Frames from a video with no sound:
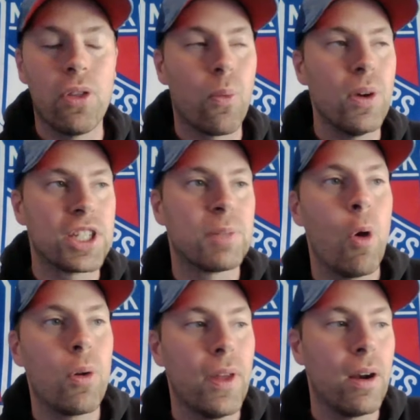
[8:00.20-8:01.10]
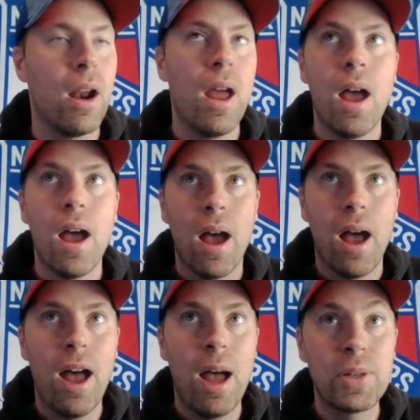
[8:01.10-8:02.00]
there was smoke there.
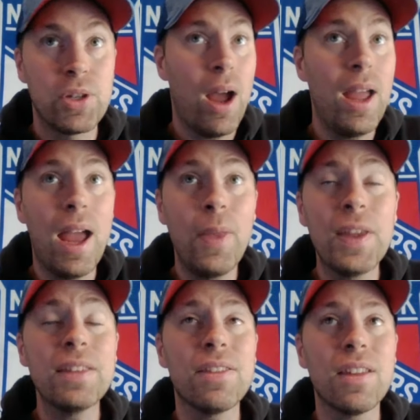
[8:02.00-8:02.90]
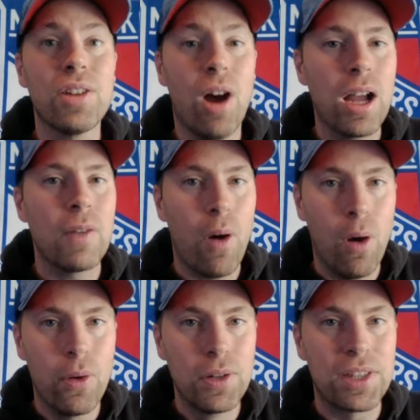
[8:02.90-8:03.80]
So I think that the talk of all
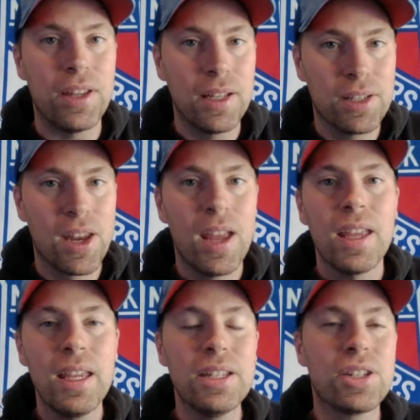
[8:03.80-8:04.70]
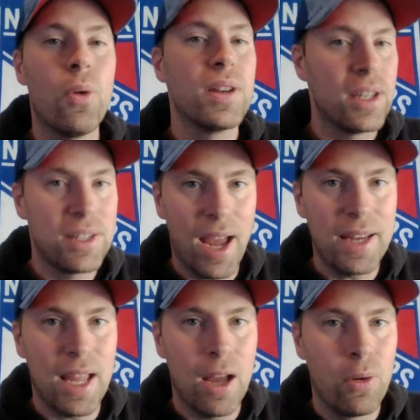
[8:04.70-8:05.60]
those things is going to die
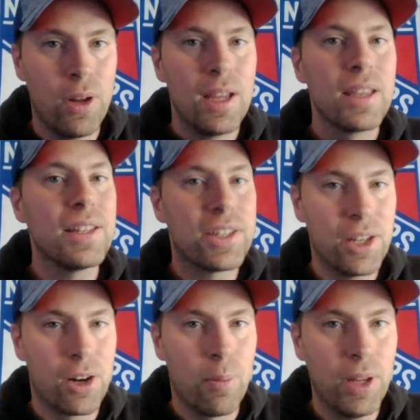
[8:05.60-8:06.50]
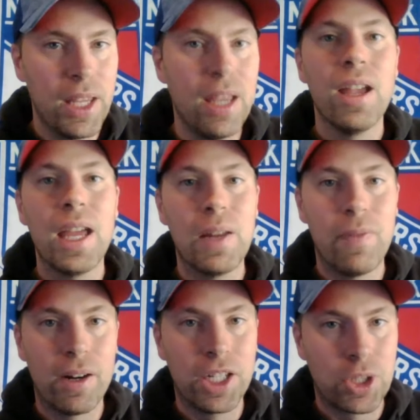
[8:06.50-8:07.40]
down considerably in a
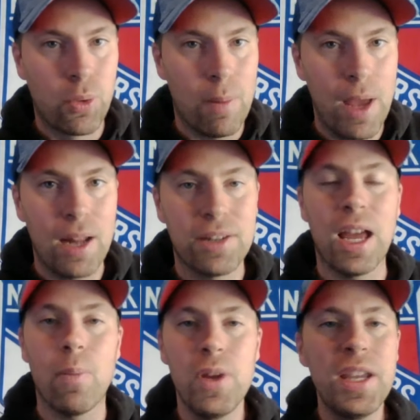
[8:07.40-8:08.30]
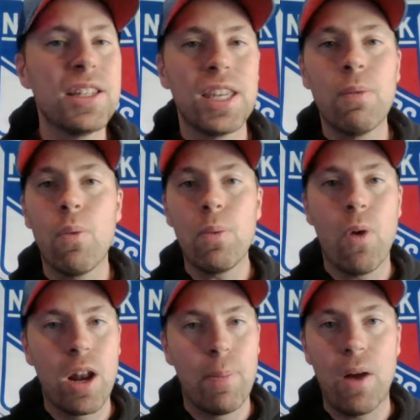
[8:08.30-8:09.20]
very short amount of time. We can say what we
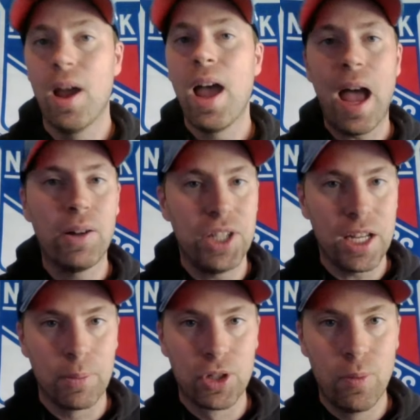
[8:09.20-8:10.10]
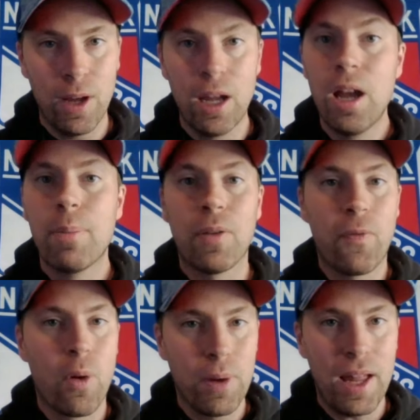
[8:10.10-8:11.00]
want about how Jacob Trouba
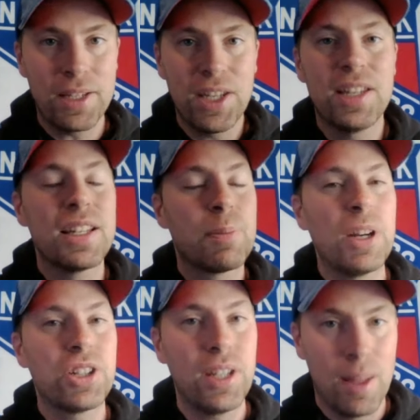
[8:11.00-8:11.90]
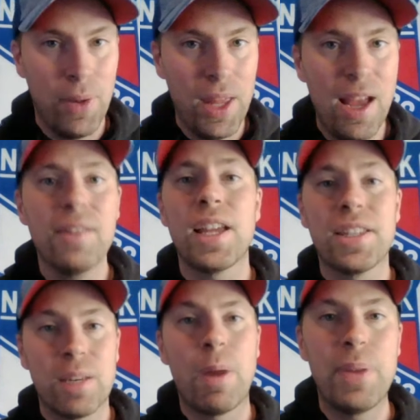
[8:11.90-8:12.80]
performed last season, especially in the playoffs. I
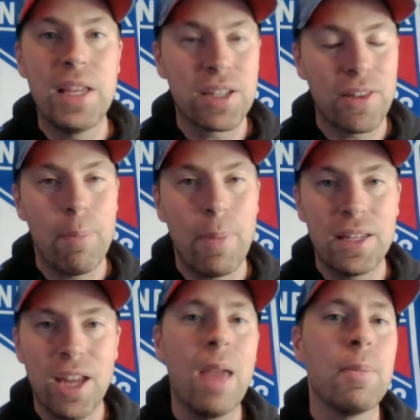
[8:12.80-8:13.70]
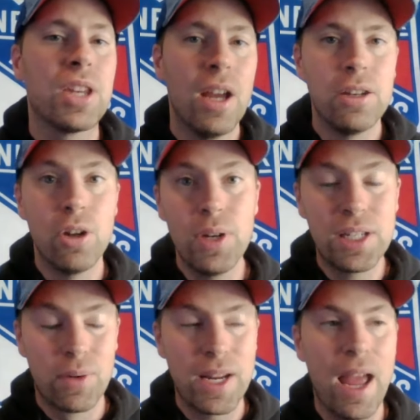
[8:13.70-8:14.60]
said my piece on that many times. No need
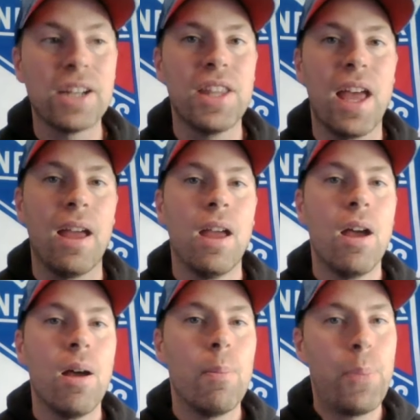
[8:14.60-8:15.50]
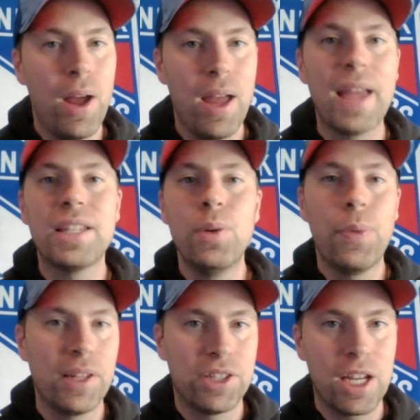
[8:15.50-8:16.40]
to rehash that. But I do
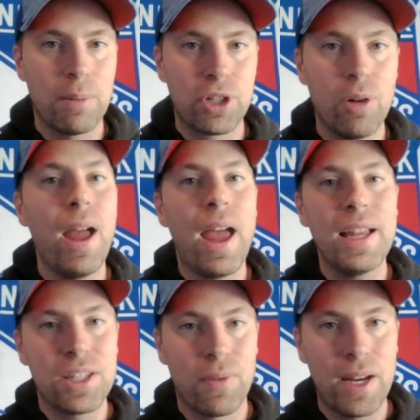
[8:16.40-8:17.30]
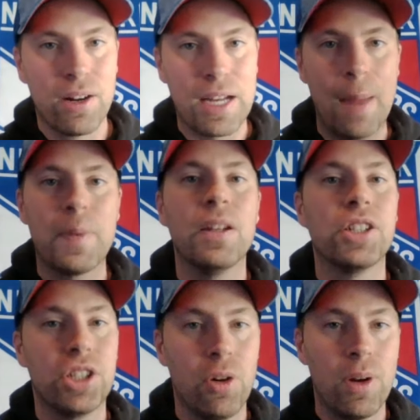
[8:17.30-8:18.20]
think Jacob Trouba, as the Ranger captain, has
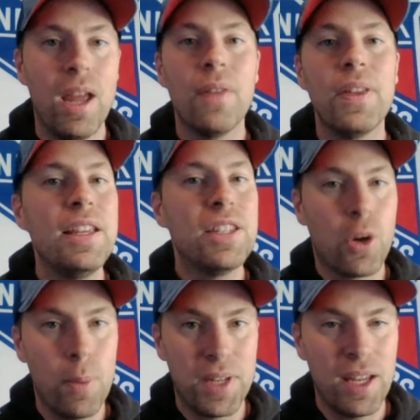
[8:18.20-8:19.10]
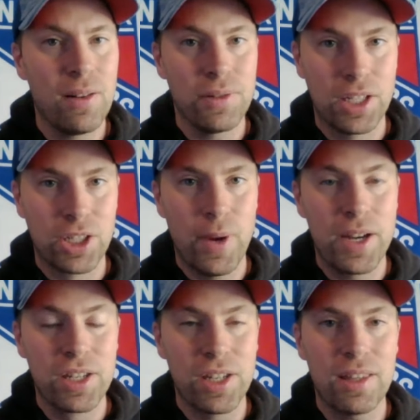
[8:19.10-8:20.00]
shown that he's equipped to handle
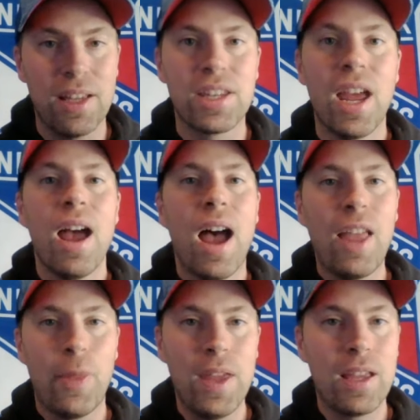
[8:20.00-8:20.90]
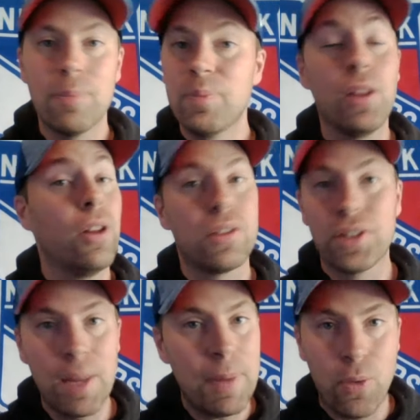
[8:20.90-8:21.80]
situations like this. I think, look, there's
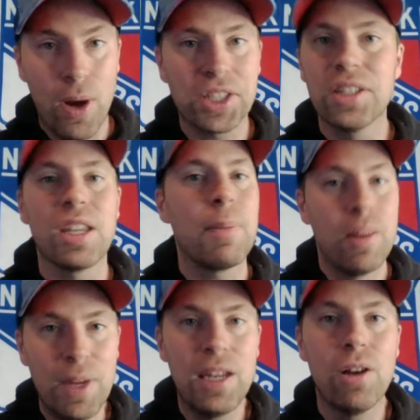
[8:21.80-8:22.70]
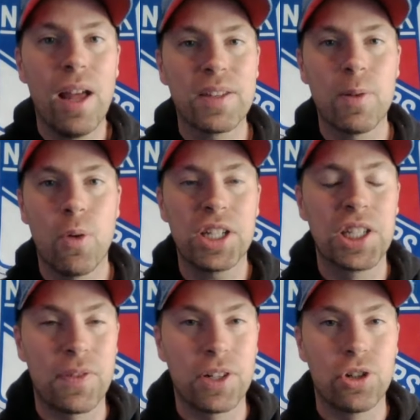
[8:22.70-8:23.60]
going to be questions. I mean, the media will have some
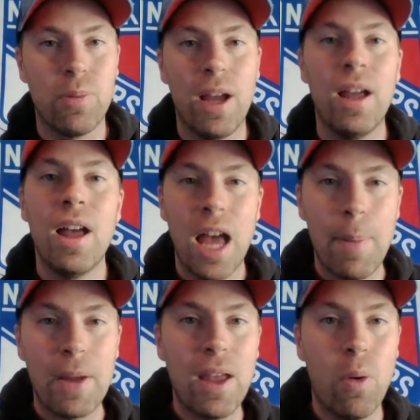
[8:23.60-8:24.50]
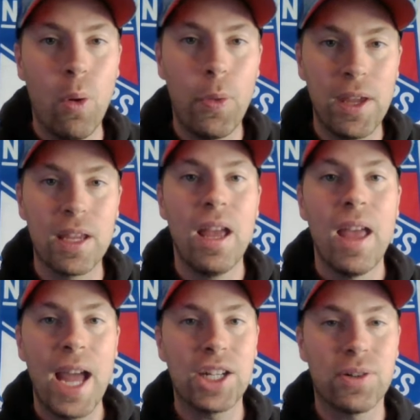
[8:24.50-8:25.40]
questions for Trouba about that whole thing
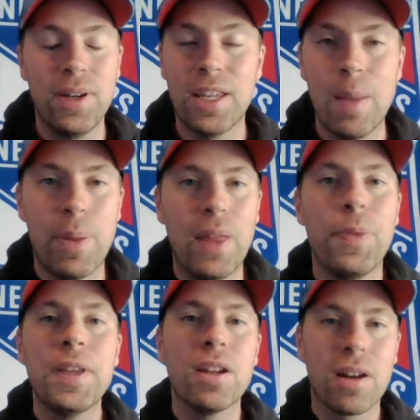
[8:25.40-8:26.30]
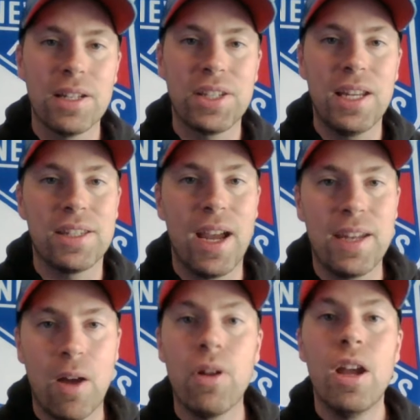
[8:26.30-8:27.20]
at training camp. But I think you're going to see it die
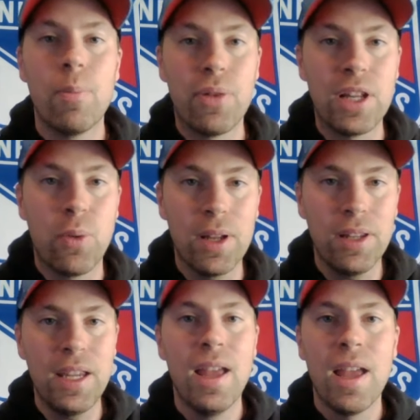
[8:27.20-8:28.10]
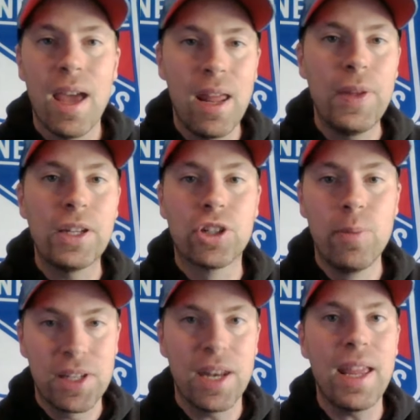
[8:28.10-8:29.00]
down pretty quickly. And I think Trouba
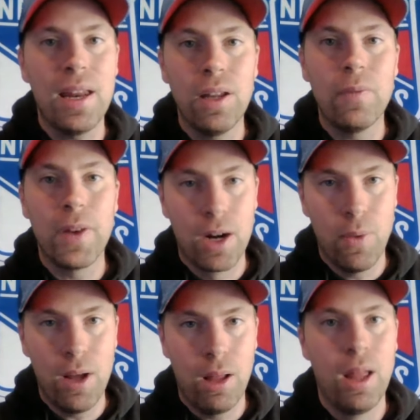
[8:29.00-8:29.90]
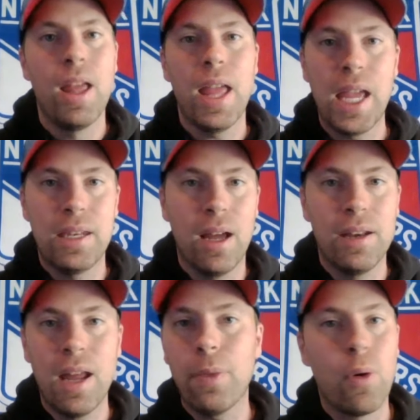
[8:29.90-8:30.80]
is going to handle it very well and
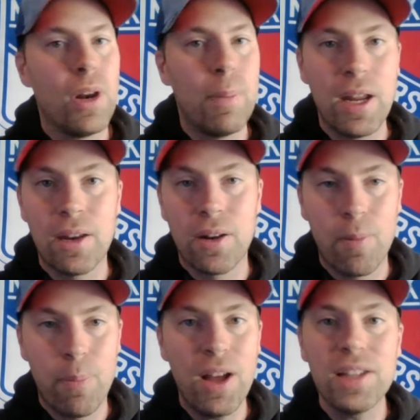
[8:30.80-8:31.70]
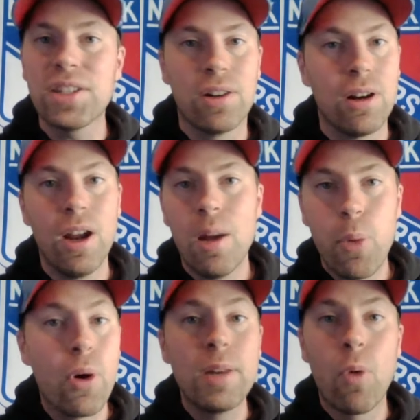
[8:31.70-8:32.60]
not throw anybody under the bus or
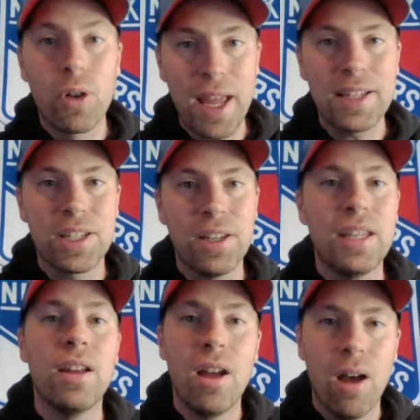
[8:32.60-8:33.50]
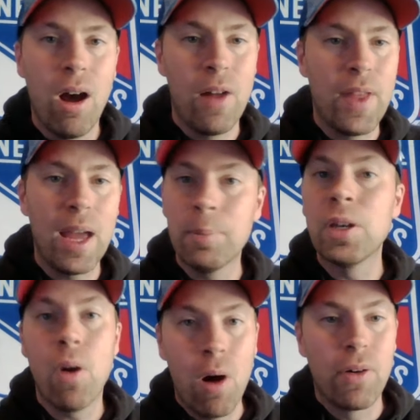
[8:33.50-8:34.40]
pour any more gasoline on that, you
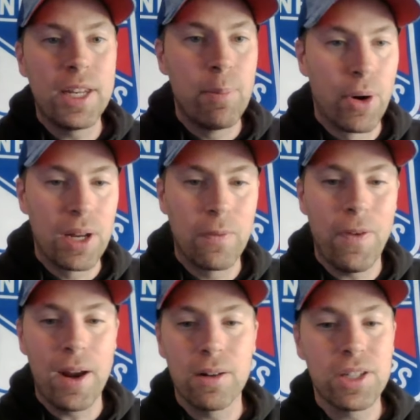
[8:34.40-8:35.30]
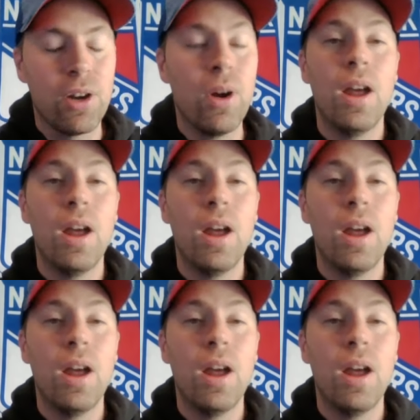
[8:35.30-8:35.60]
know, already burning fire. So